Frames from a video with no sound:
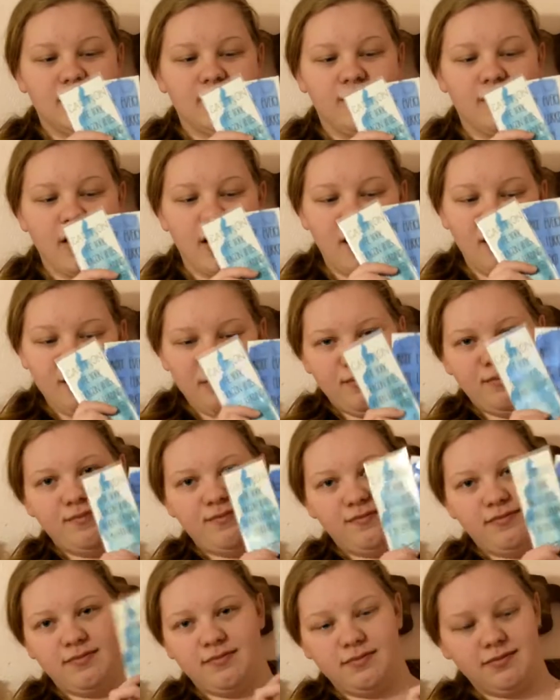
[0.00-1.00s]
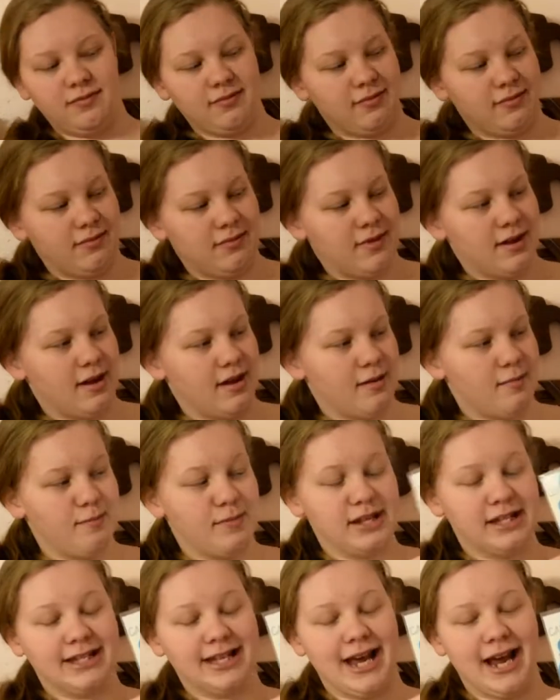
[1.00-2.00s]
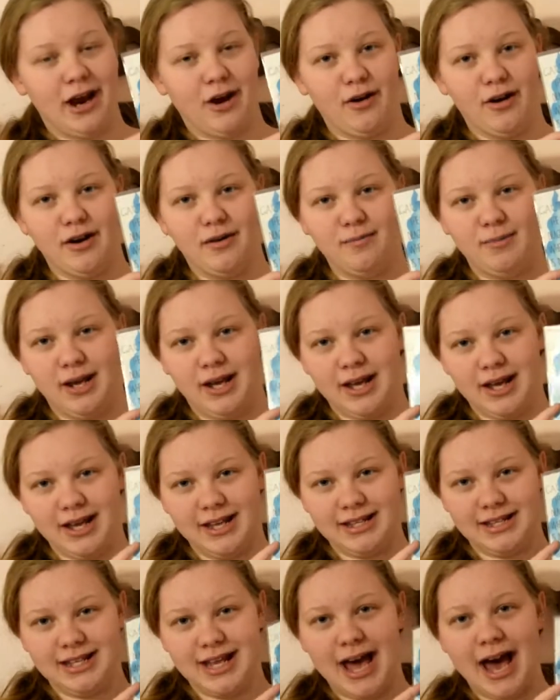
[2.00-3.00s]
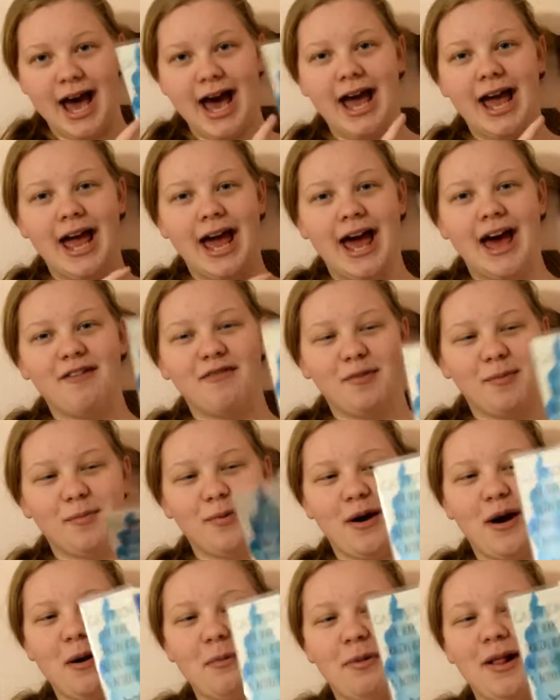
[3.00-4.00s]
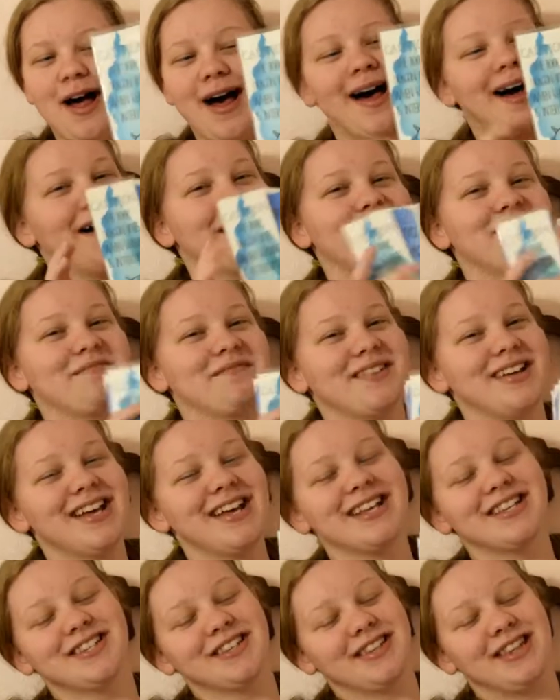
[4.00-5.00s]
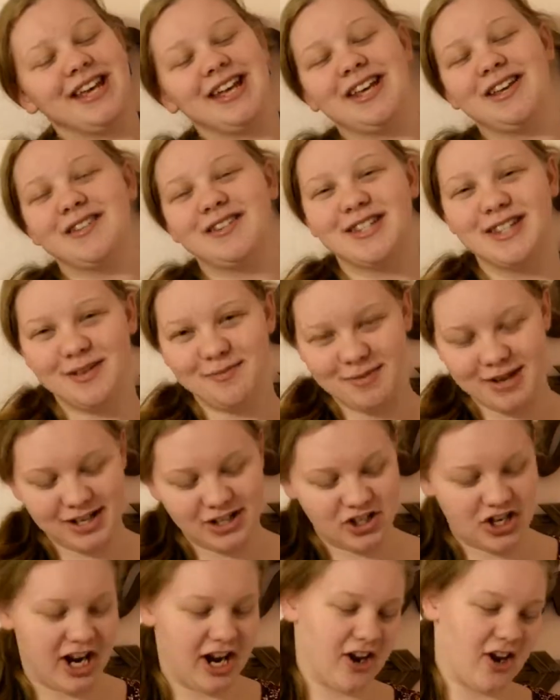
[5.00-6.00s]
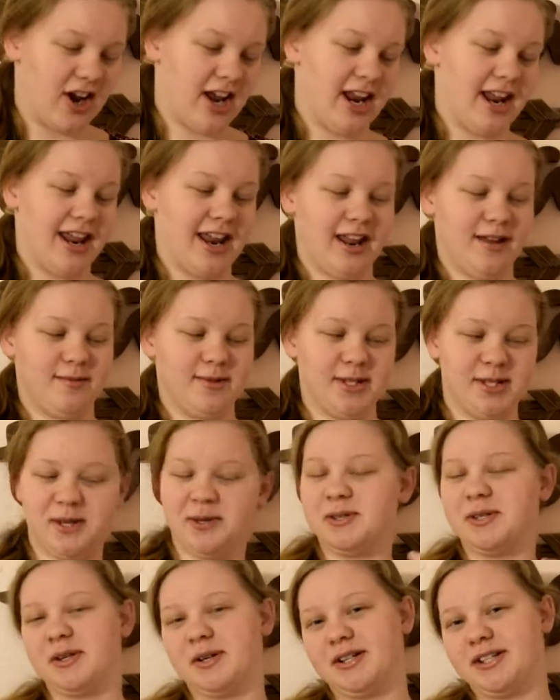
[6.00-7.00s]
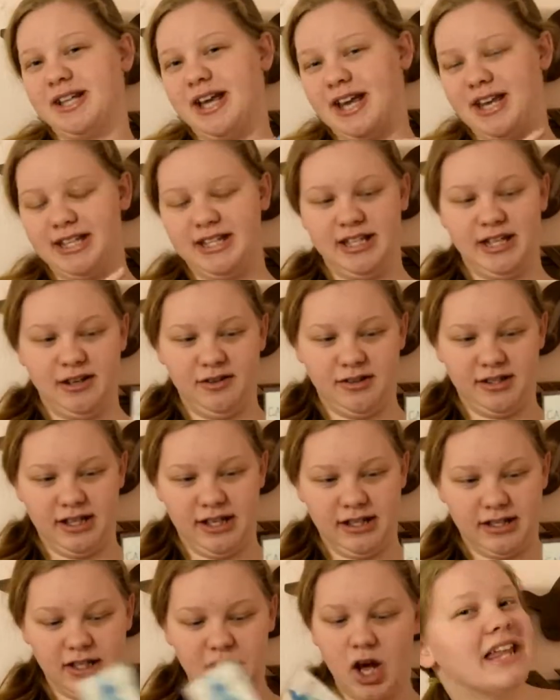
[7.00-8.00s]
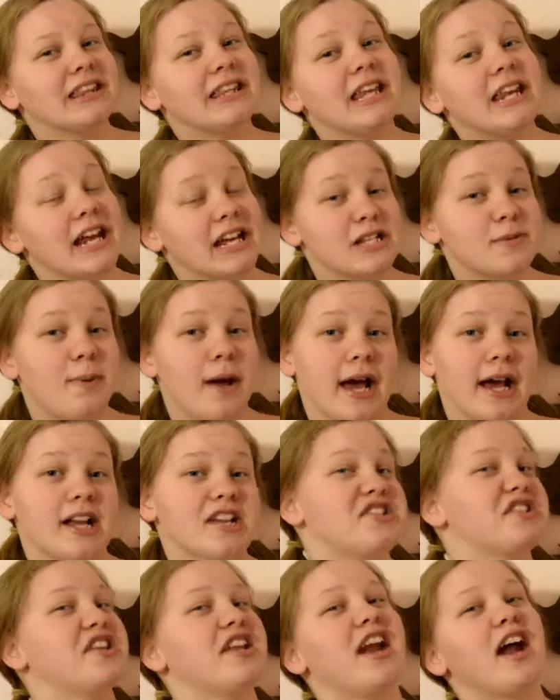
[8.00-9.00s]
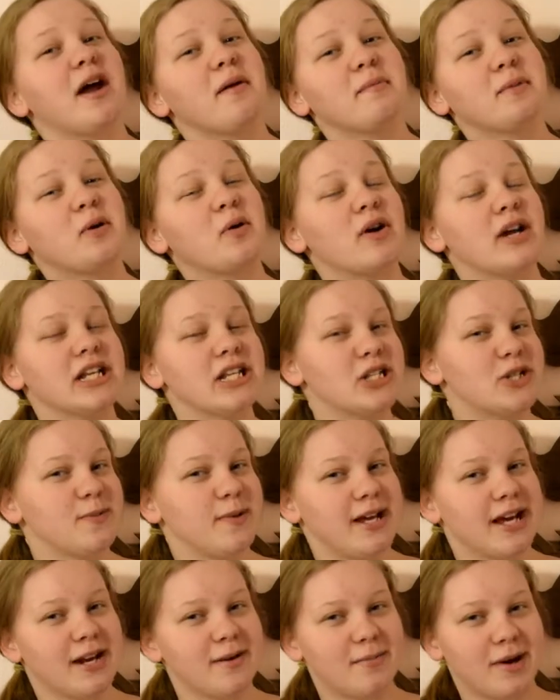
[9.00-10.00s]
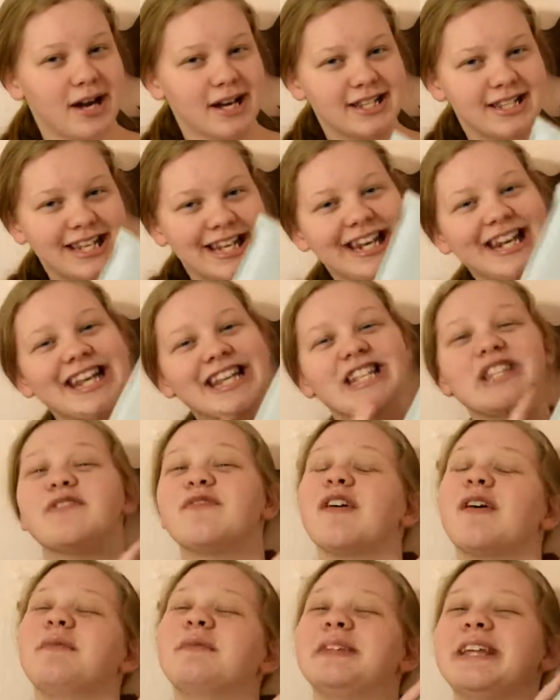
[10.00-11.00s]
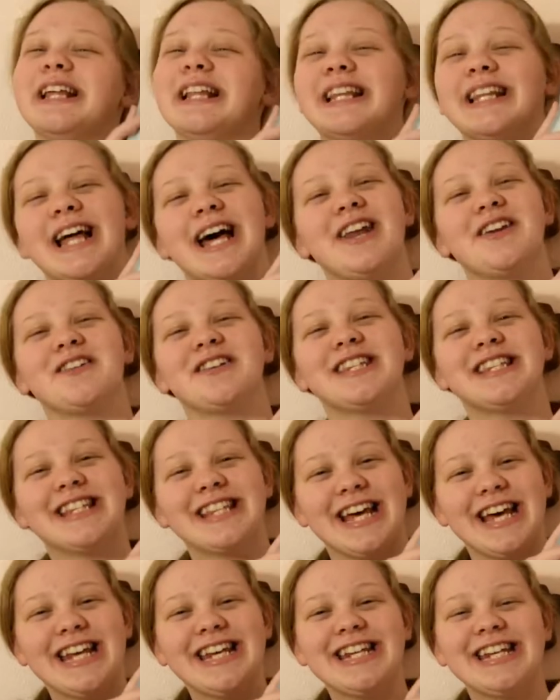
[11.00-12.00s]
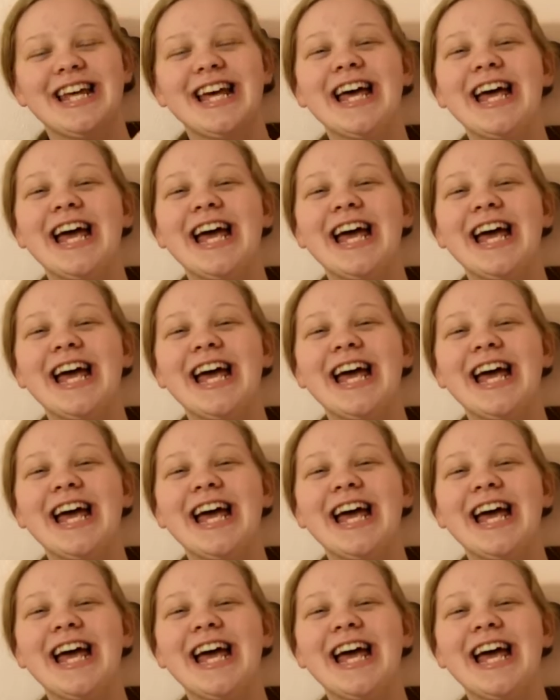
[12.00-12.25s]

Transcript: from Miss Erin because I have a problem. So thank you so much, Erin, and I'm so, so excited to use these. The next package that I'm going to be unboxing is from the Letters Lit,